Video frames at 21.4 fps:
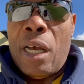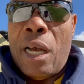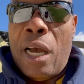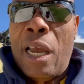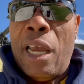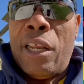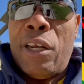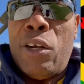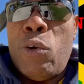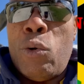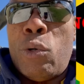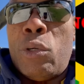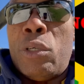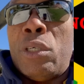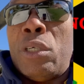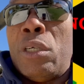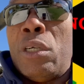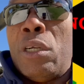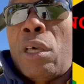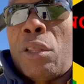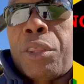I know
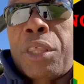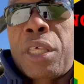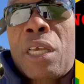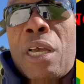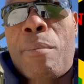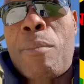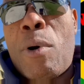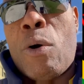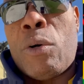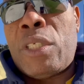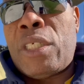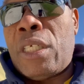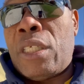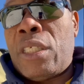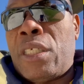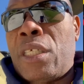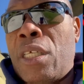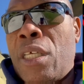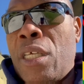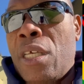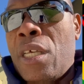nothing about
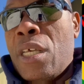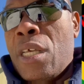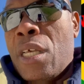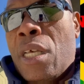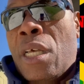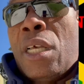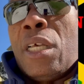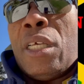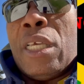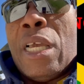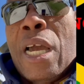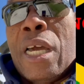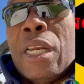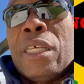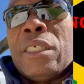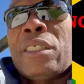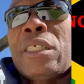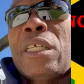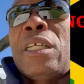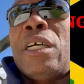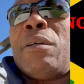it. You
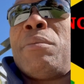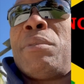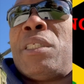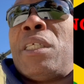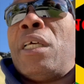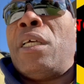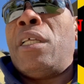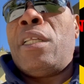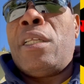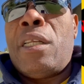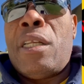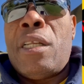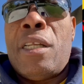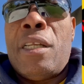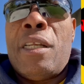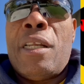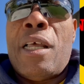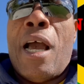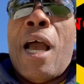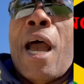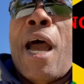understand what I'm saying?
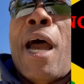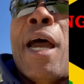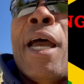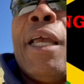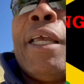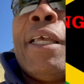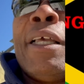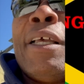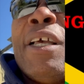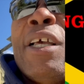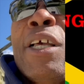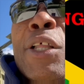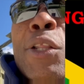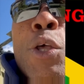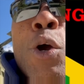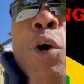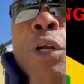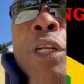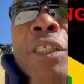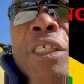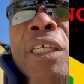I
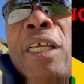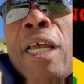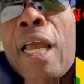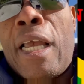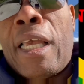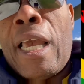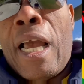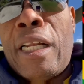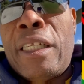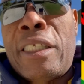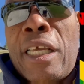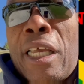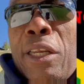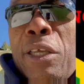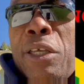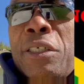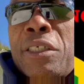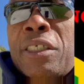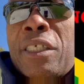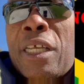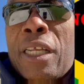The only thing I can tell
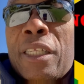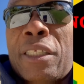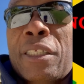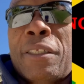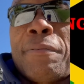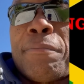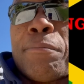you is that